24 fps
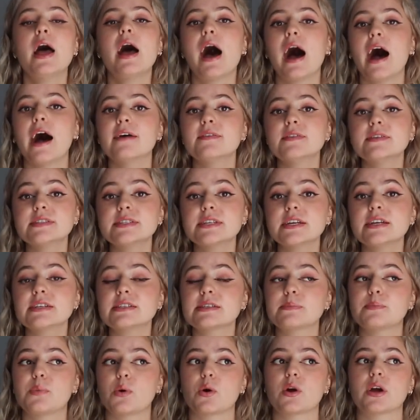Obviously, it's
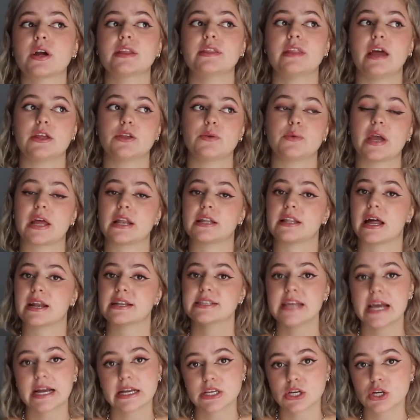important that you gain a lot of
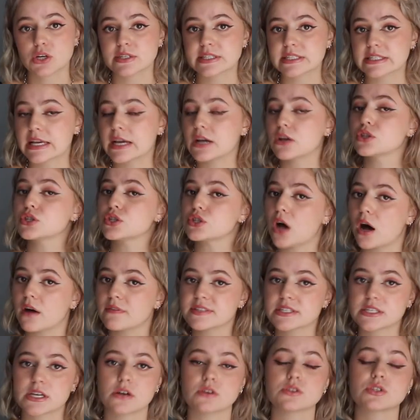technical skills, soft
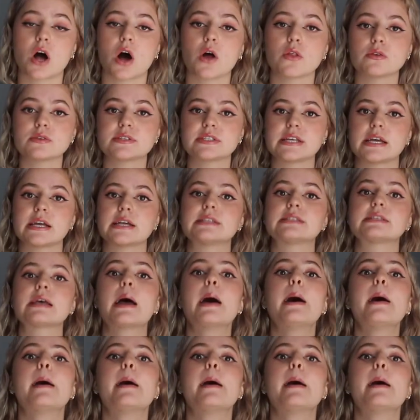skills, all those things,